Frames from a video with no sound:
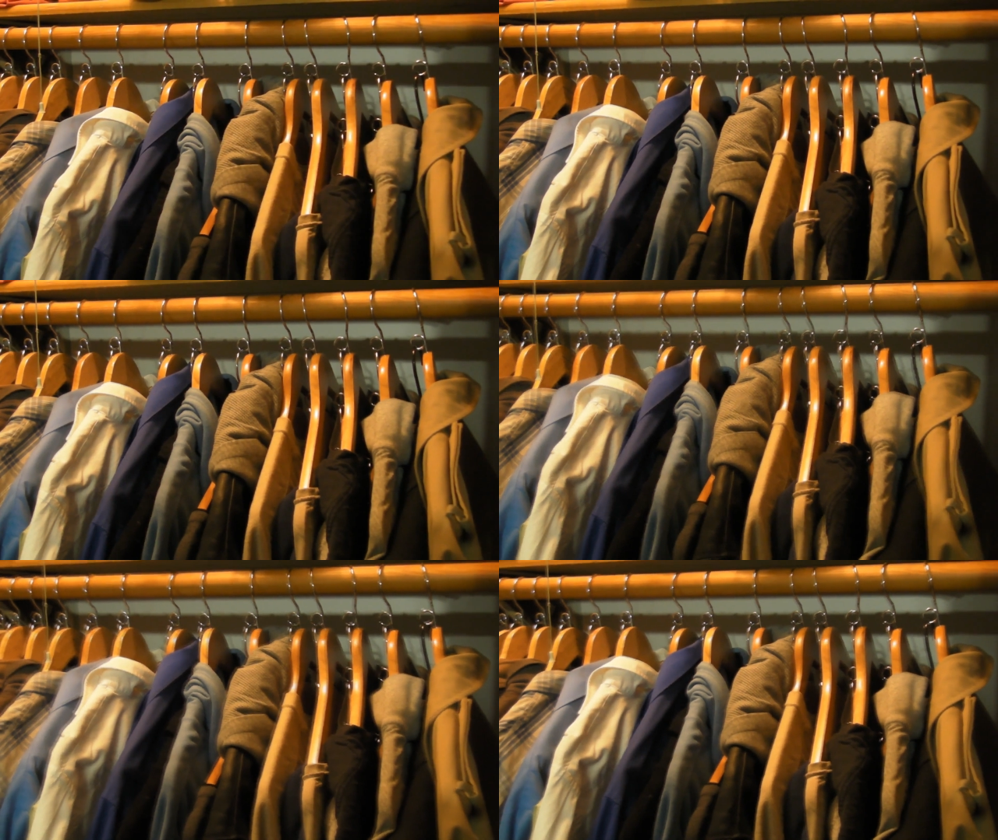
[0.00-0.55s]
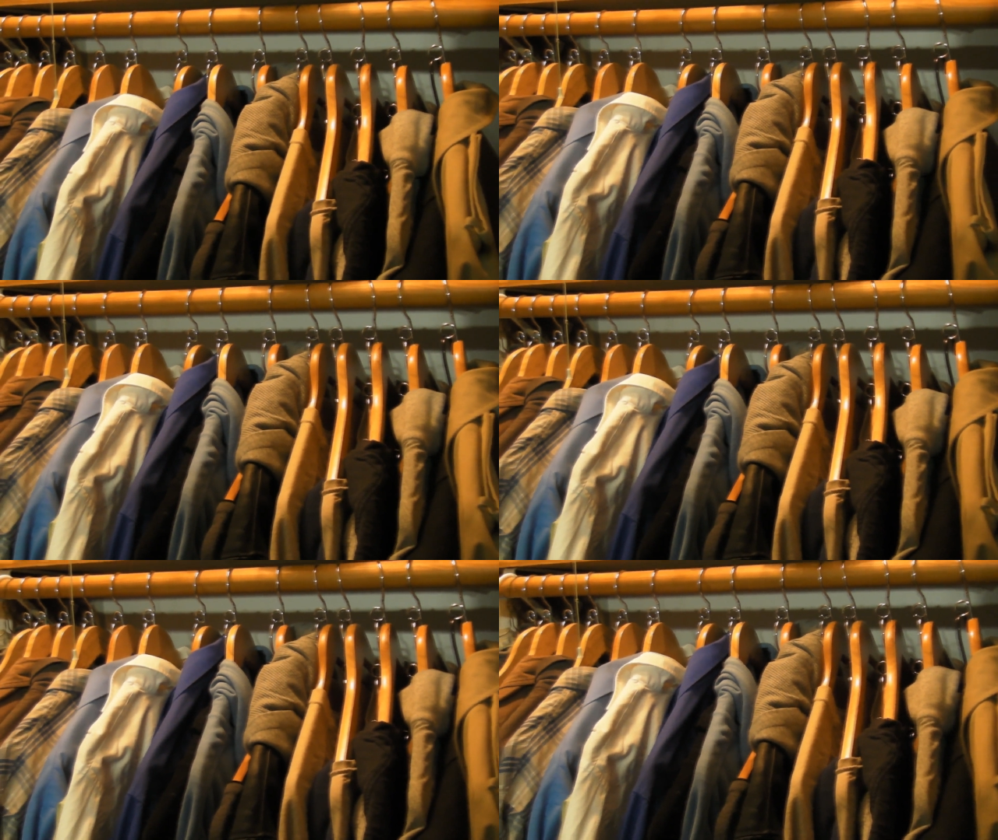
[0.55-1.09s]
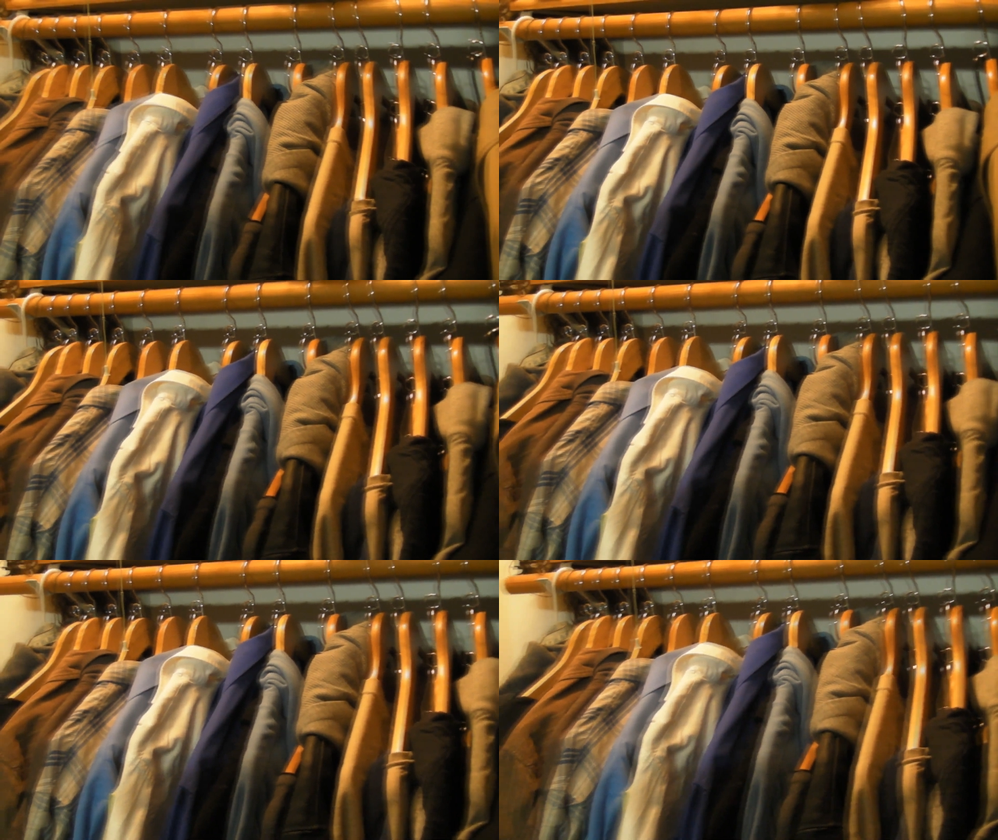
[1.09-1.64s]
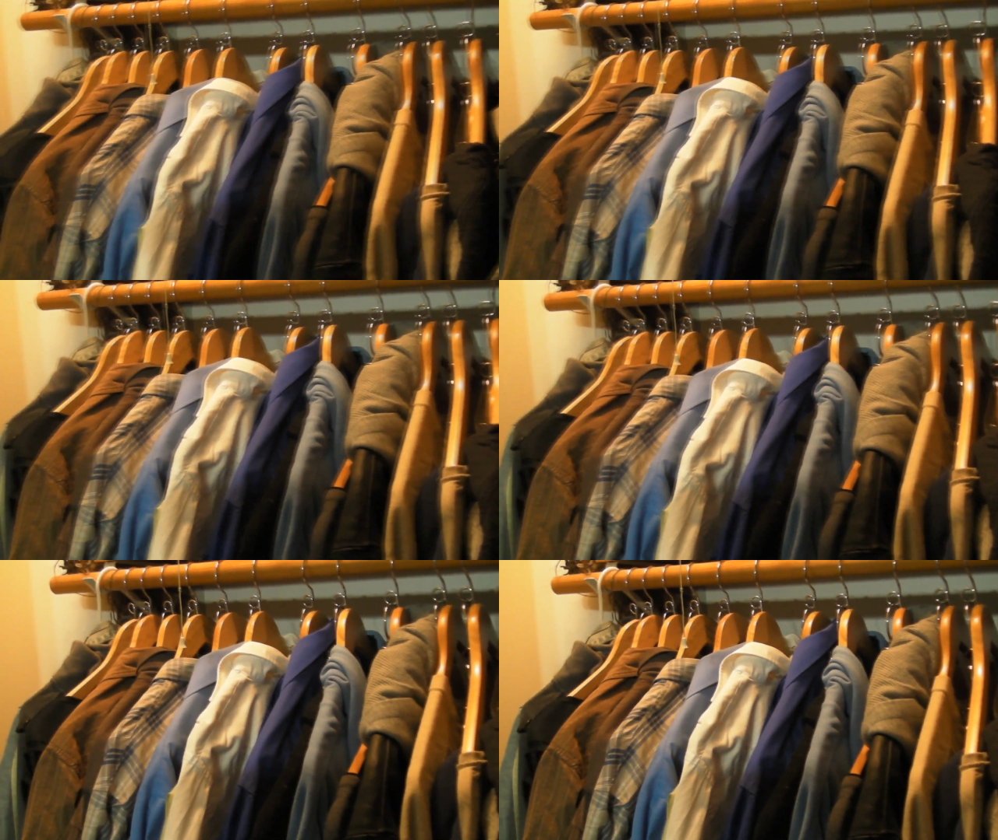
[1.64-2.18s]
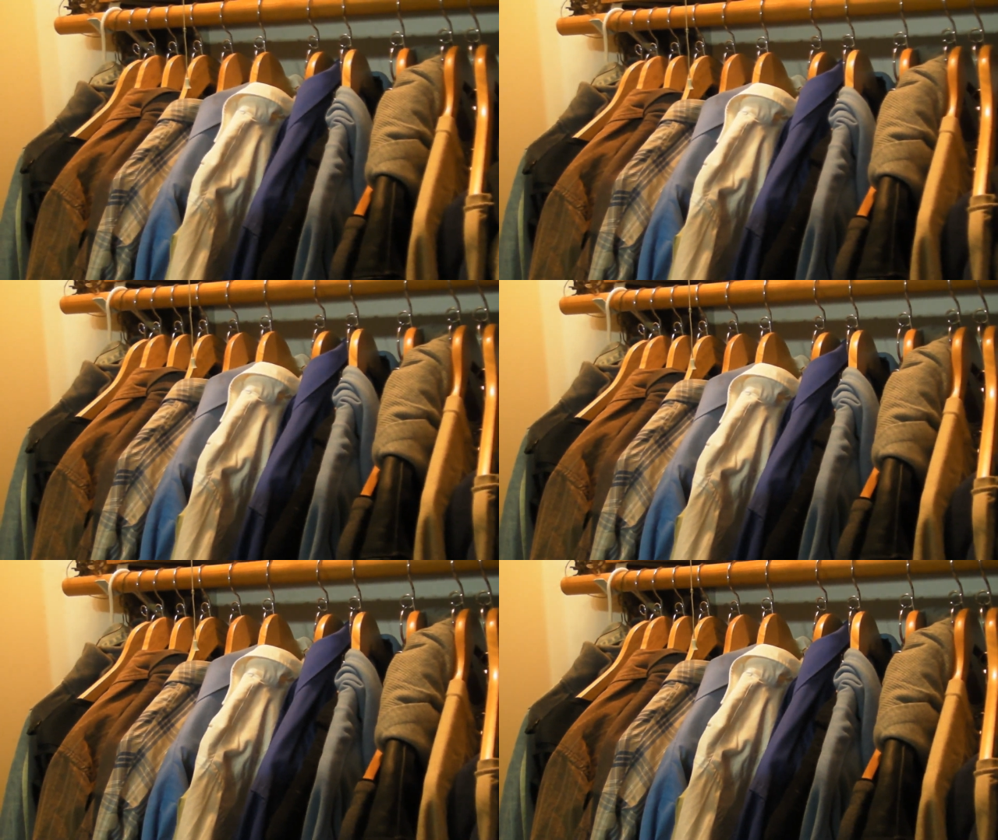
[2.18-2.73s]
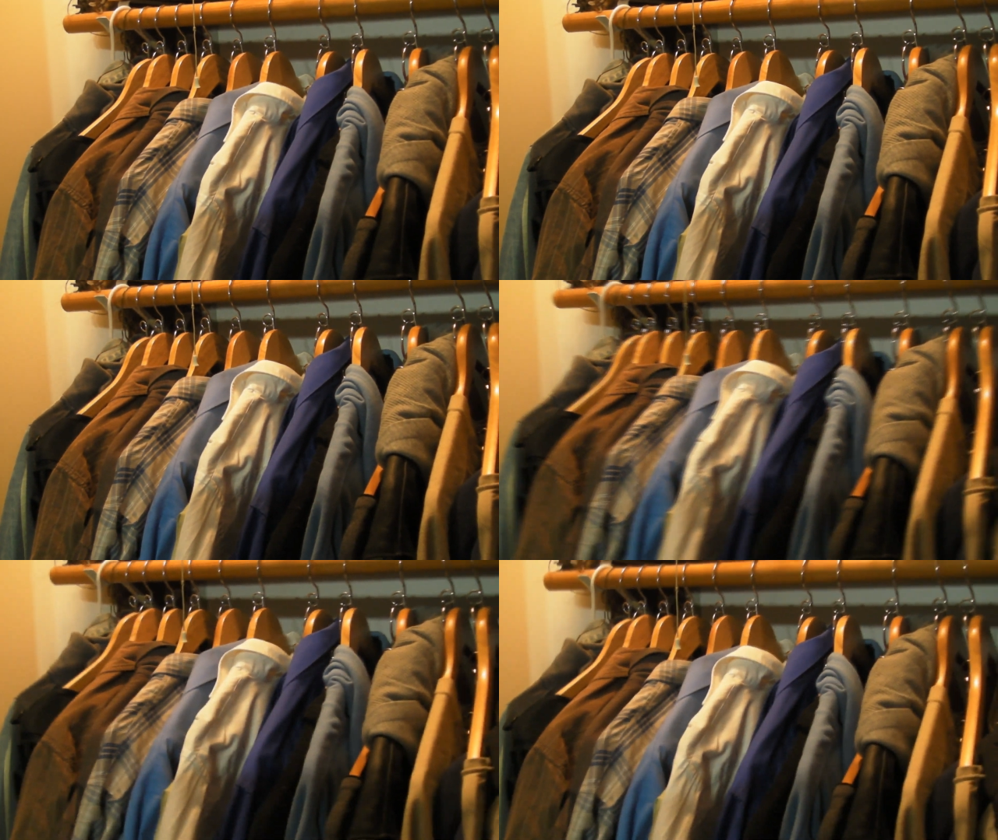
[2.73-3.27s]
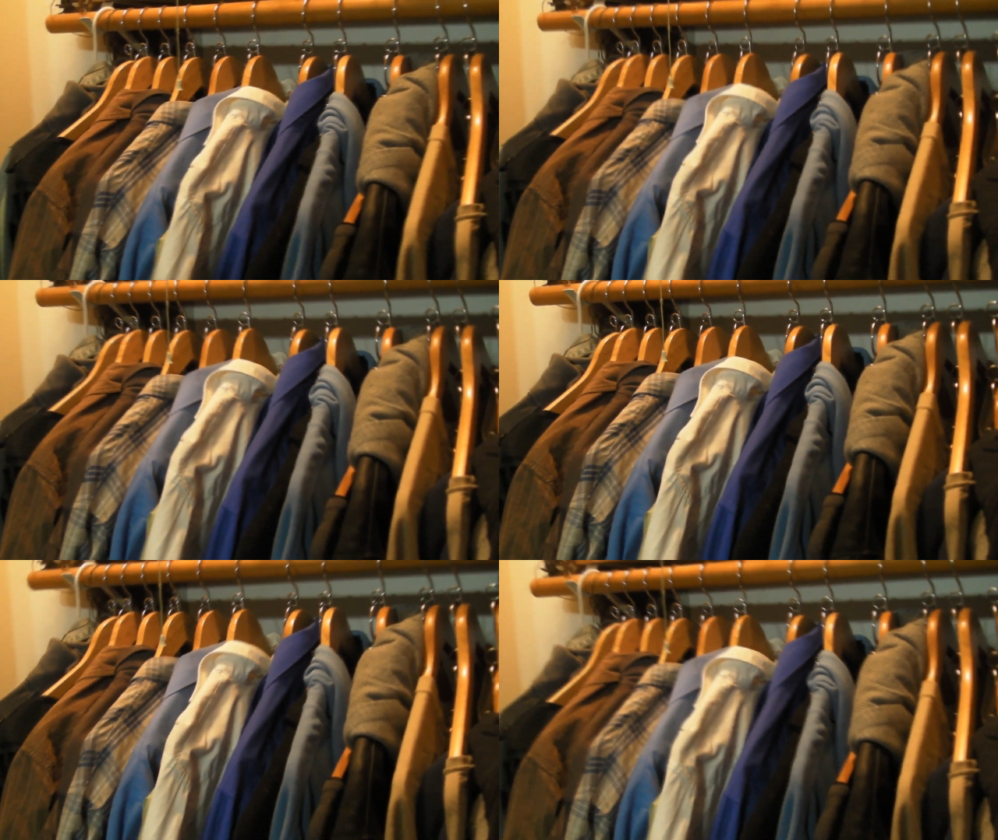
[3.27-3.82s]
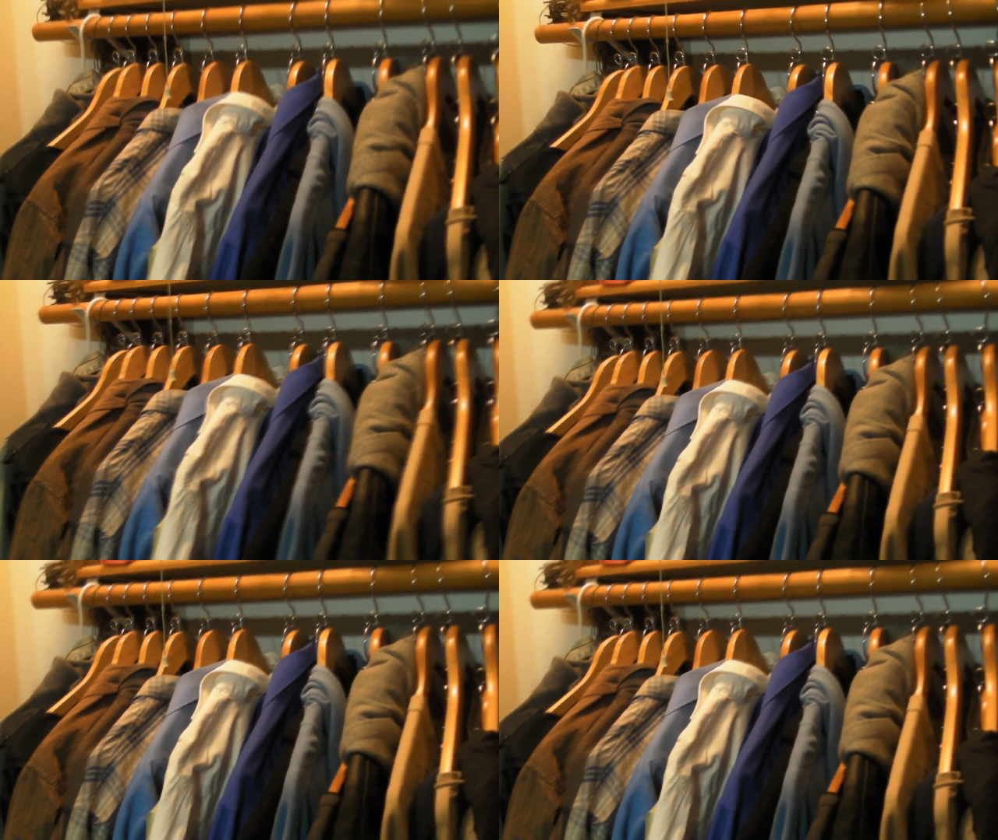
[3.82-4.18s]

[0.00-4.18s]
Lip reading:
No face is visible, so there are no lips to read.